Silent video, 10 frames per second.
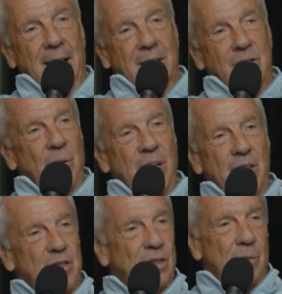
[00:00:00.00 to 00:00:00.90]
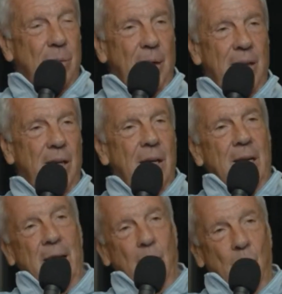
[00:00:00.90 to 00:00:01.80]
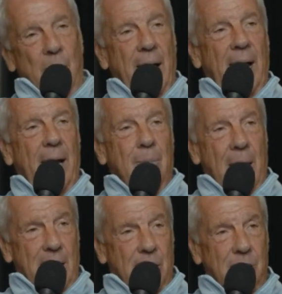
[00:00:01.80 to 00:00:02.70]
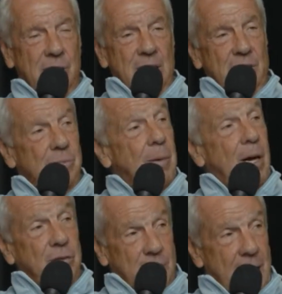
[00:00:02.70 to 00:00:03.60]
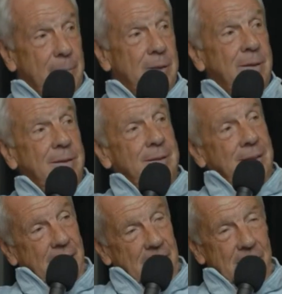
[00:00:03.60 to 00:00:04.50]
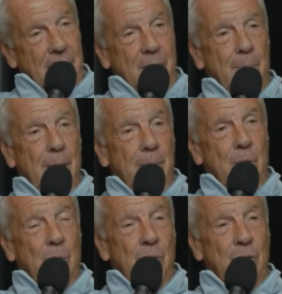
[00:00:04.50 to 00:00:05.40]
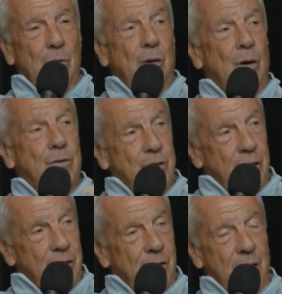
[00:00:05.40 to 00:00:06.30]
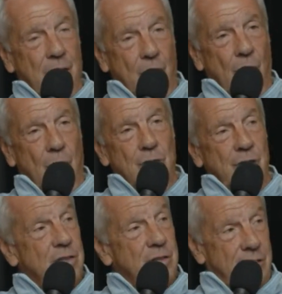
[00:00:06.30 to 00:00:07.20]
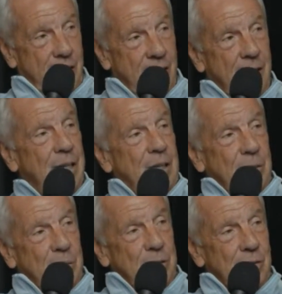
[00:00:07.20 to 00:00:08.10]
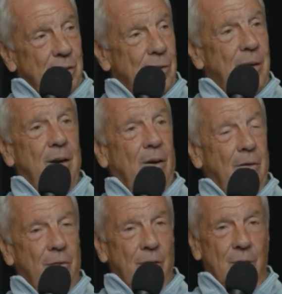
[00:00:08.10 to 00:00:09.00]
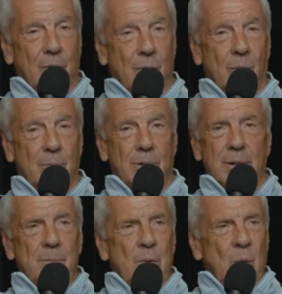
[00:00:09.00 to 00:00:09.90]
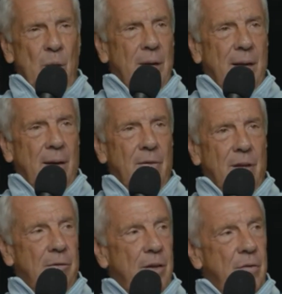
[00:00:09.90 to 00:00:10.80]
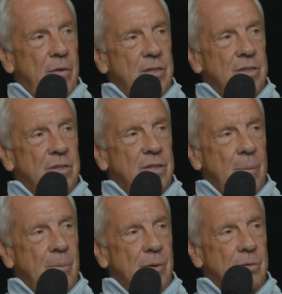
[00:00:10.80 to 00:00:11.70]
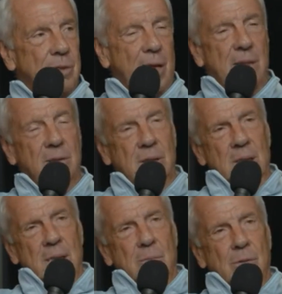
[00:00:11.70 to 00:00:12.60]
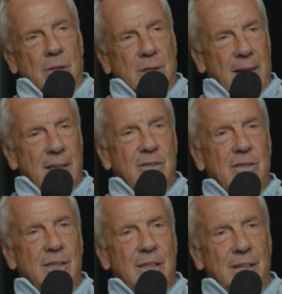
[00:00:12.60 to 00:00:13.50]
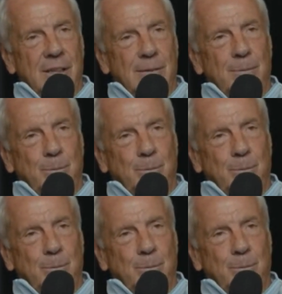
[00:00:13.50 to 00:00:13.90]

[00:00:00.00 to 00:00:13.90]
So he just couldn't play. And we had Miles Simon and Bibby were the 2 coach guards. Jason Terry was the 3 guard front for him, but we didn't have enough defense to stop those guys. But that is to